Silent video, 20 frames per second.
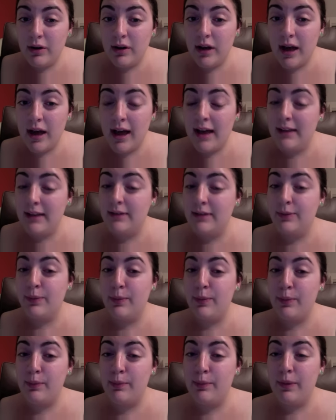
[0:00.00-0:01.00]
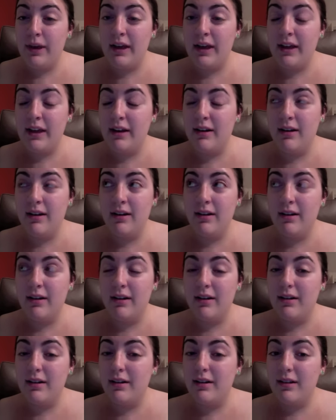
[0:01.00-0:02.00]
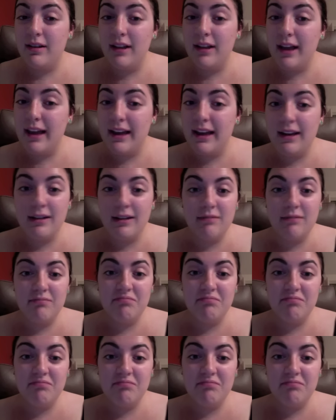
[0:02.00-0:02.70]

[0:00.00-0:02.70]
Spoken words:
has been like